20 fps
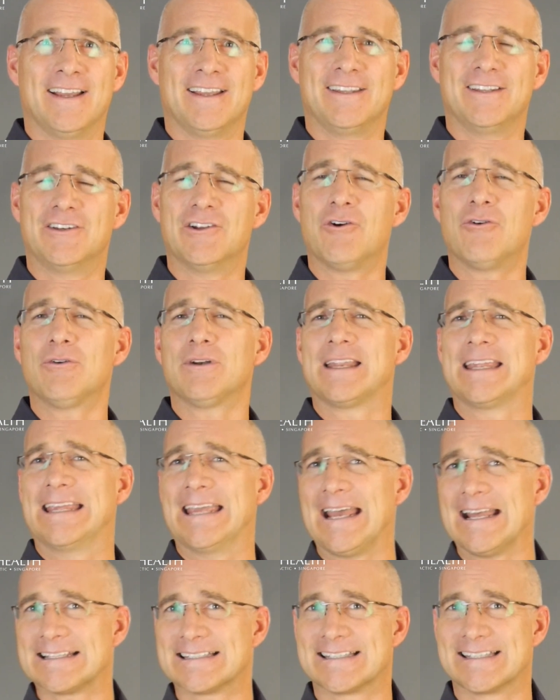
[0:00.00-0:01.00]
You don't
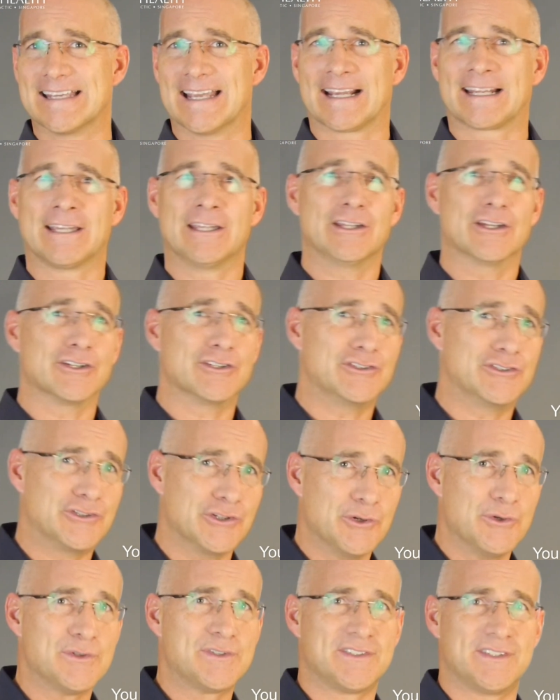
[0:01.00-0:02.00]
get sick, you
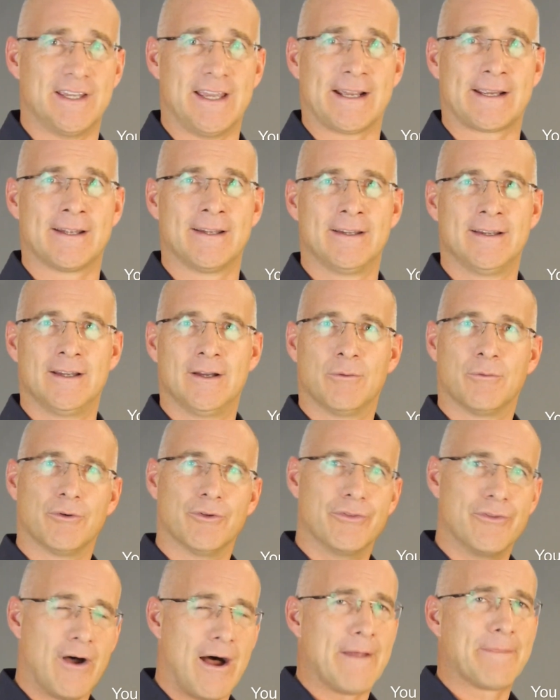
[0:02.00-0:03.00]
do sick. Well,
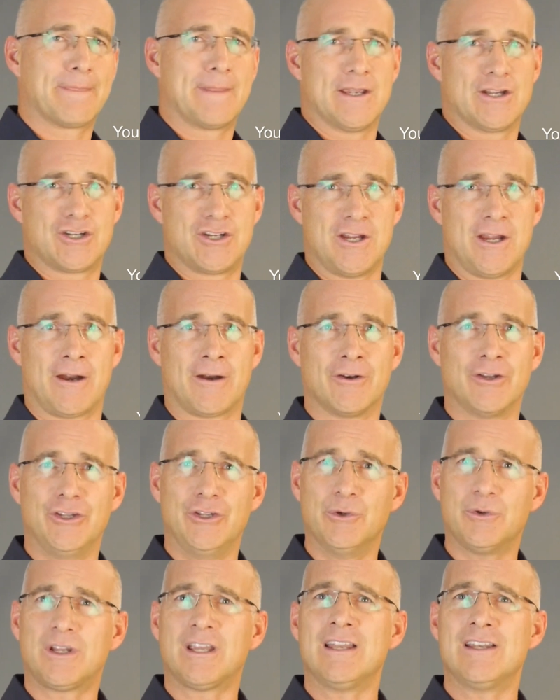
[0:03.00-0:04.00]
not this year.
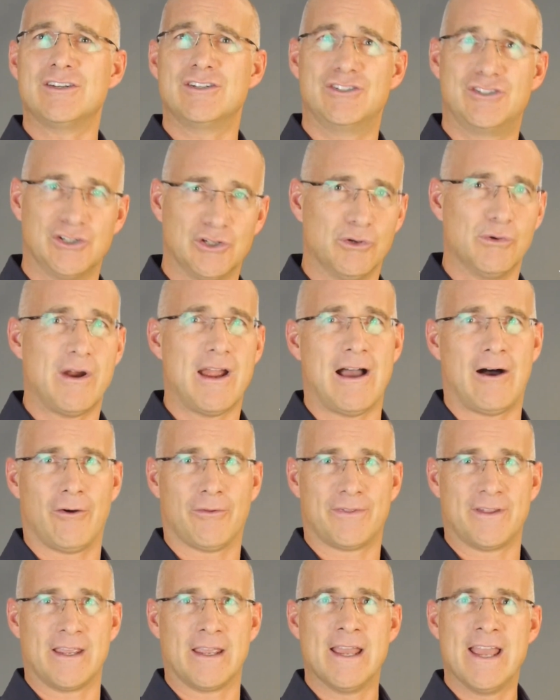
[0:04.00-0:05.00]
You can do
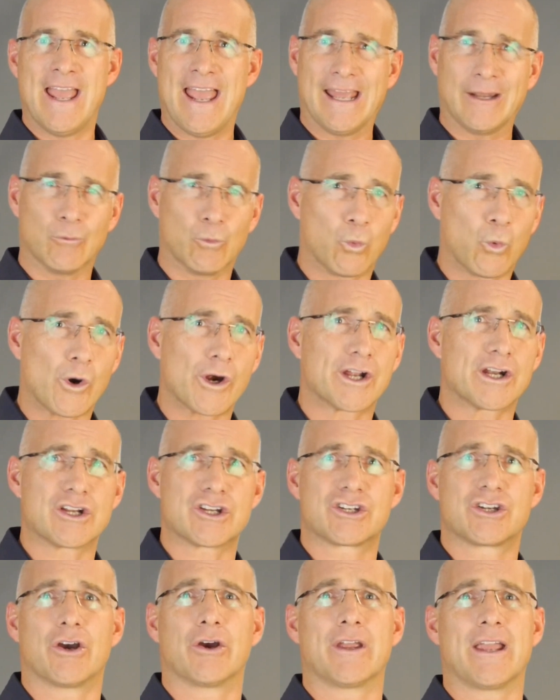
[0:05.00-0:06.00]
healthy, and we're gonna
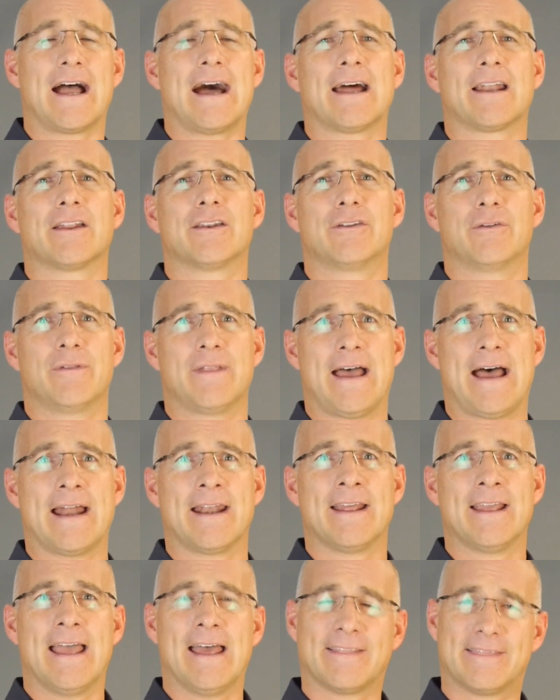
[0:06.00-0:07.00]
show you how to do that
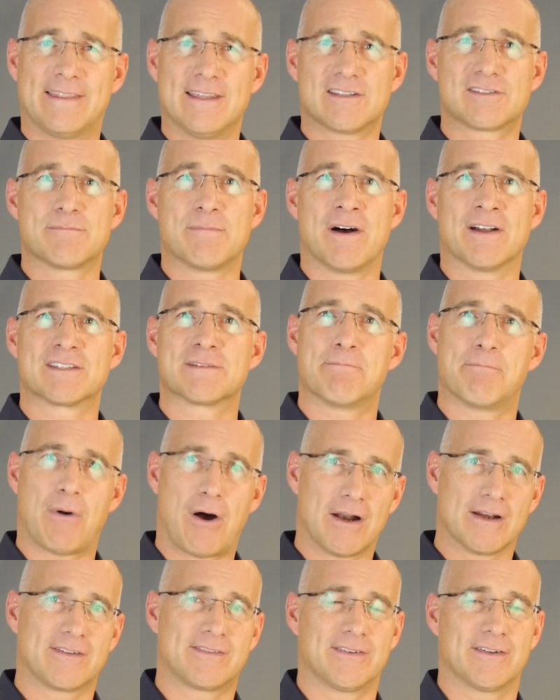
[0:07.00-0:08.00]
at this month's
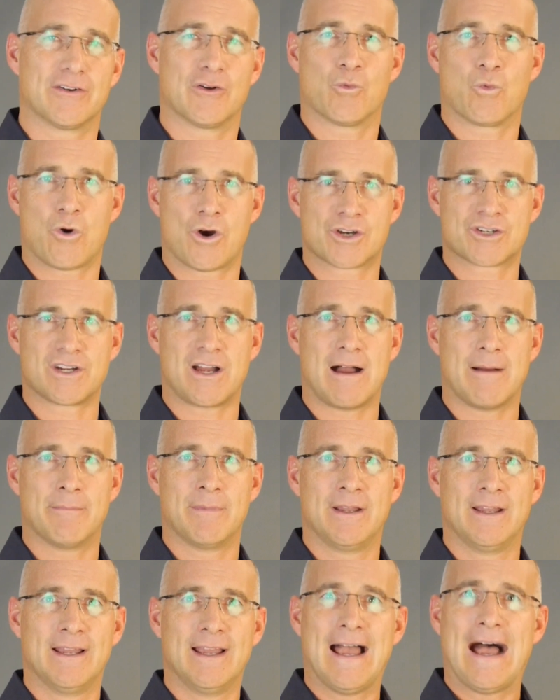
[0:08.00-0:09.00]
Body Signal Workshop.
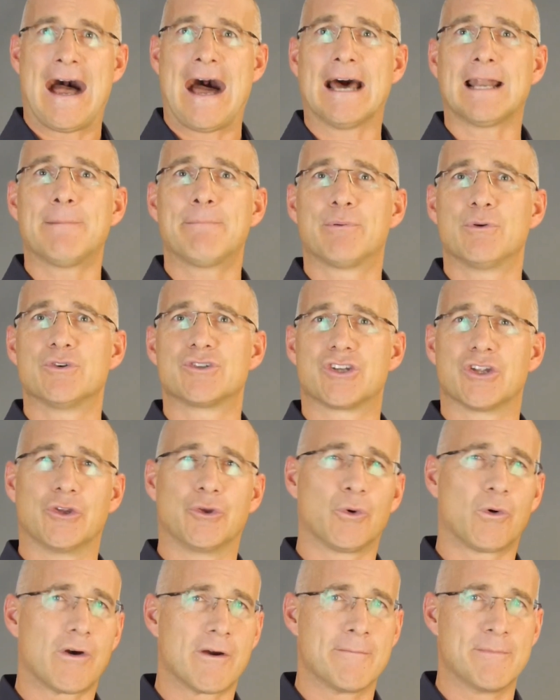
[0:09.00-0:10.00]
How to boost
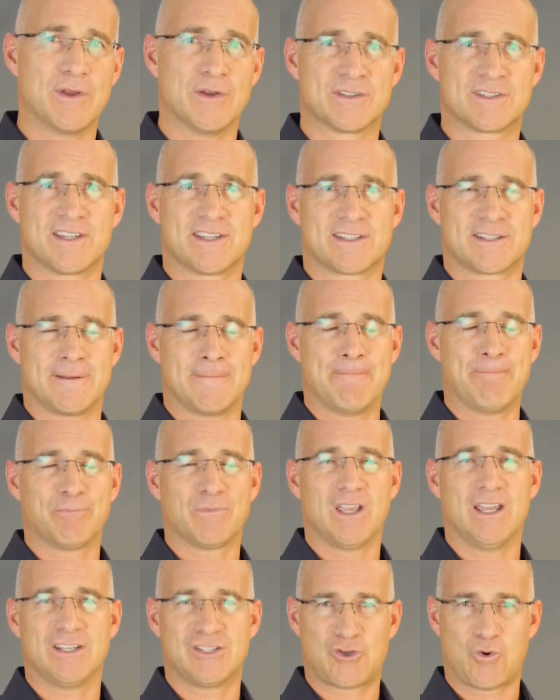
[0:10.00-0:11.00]
your immune system
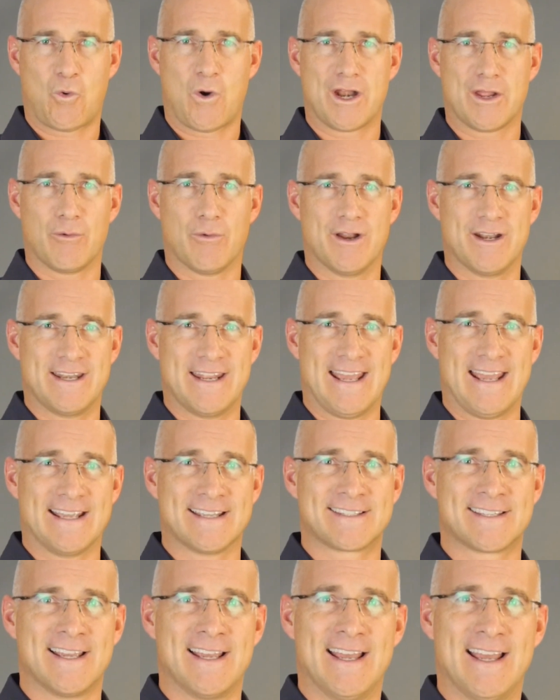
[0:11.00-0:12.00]
in 21
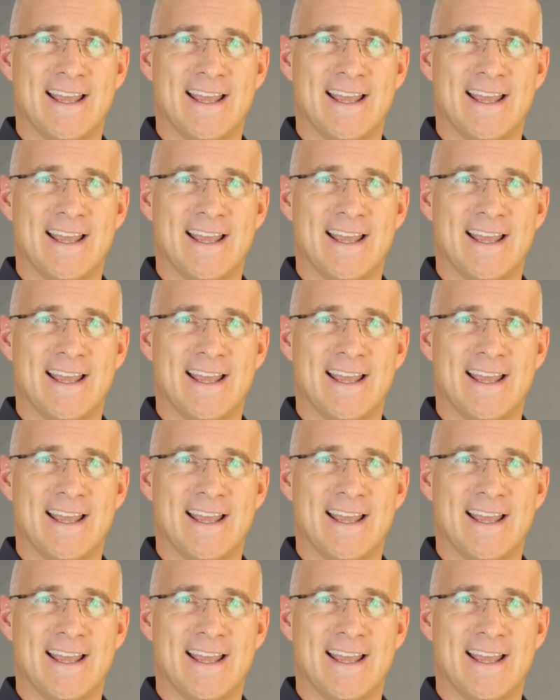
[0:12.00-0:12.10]
days.